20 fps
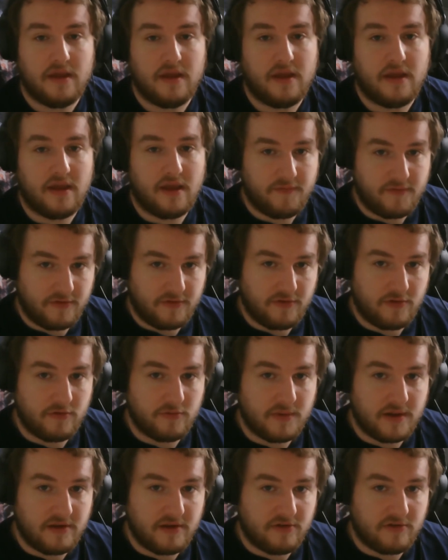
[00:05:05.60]
If it's used
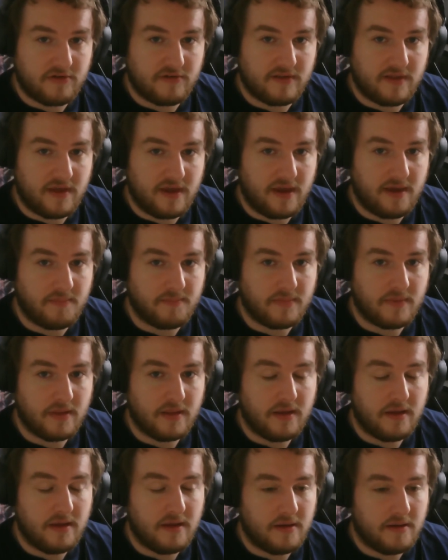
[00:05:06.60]
maliciously,
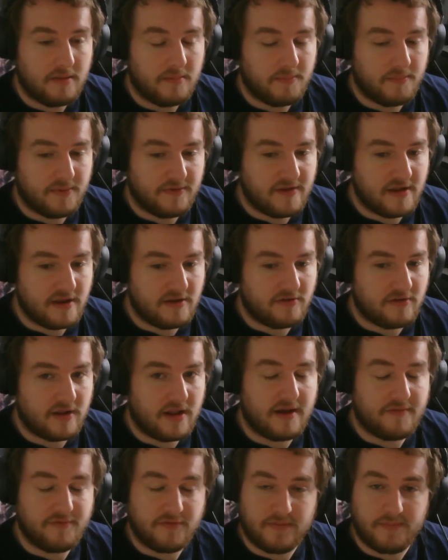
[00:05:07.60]
potentially I'll
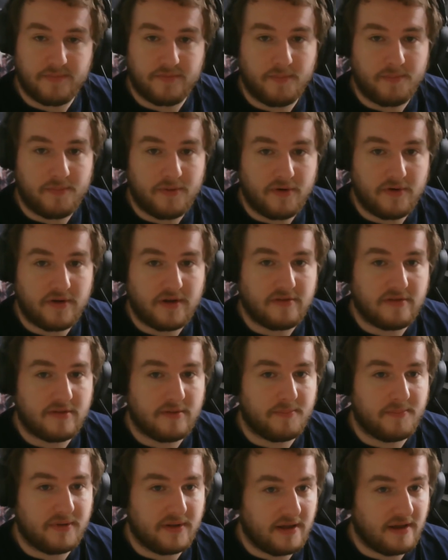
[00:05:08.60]
have to report you to the
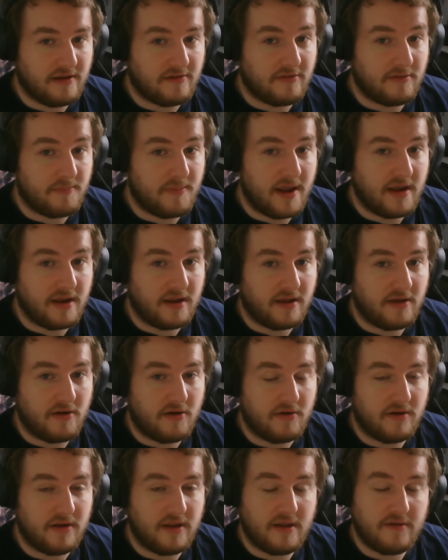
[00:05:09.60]
police depending
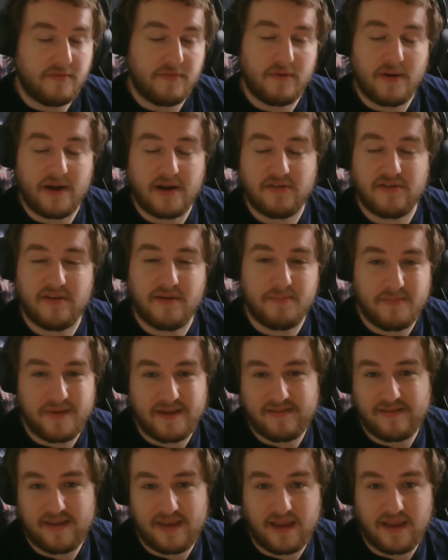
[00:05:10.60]
on if you actually admit
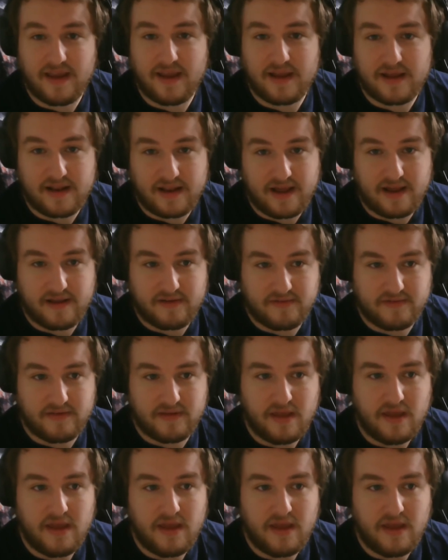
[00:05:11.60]
it in class.